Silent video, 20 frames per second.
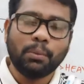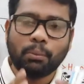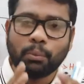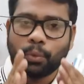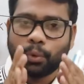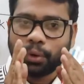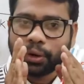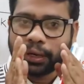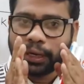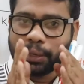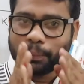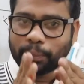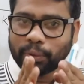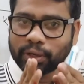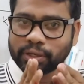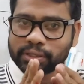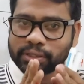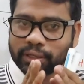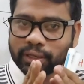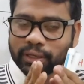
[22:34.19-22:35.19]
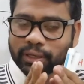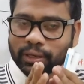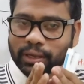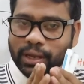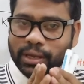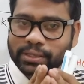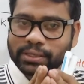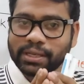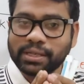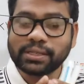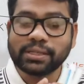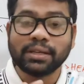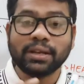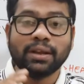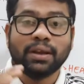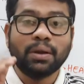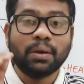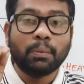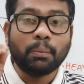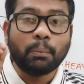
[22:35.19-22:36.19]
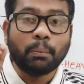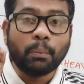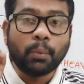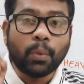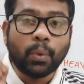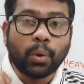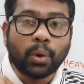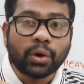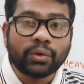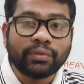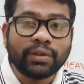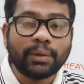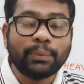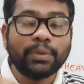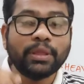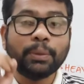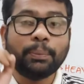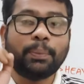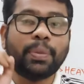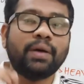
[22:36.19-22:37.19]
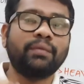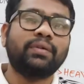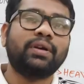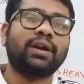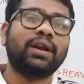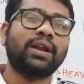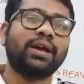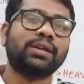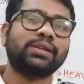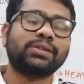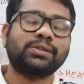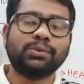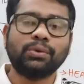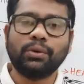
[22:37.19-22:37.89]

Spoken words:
More heat production causes more will be the power loss.